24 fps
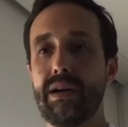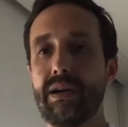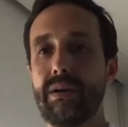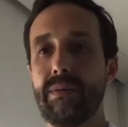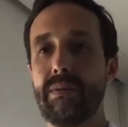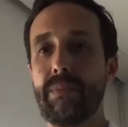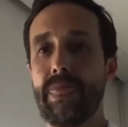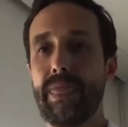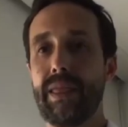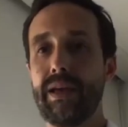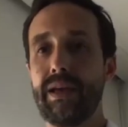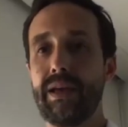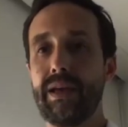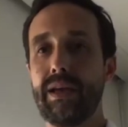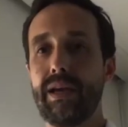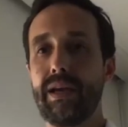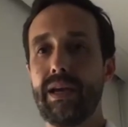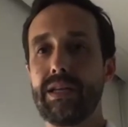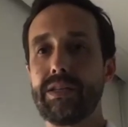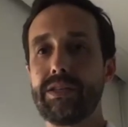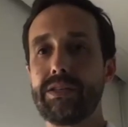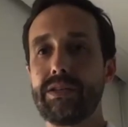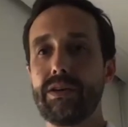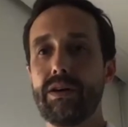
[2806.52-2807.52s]
Great talk.
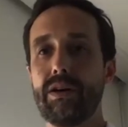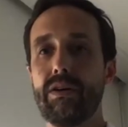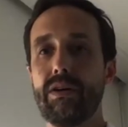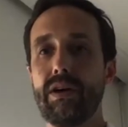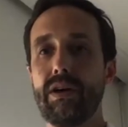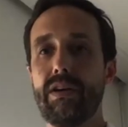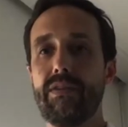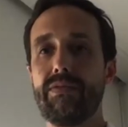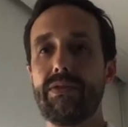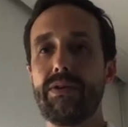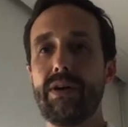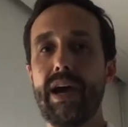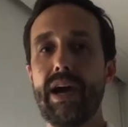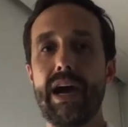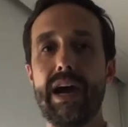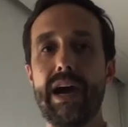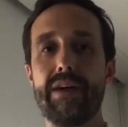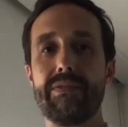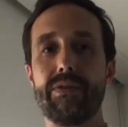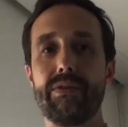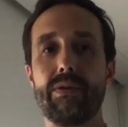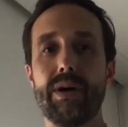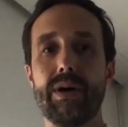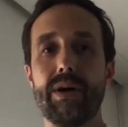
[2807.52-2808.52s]
And so if you have
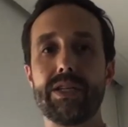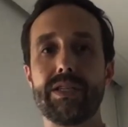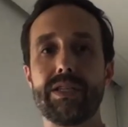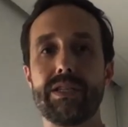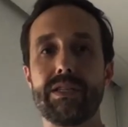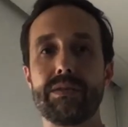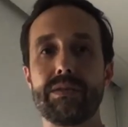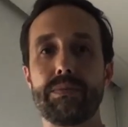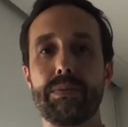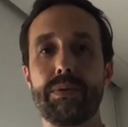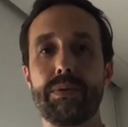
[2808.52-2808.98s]
questions, you have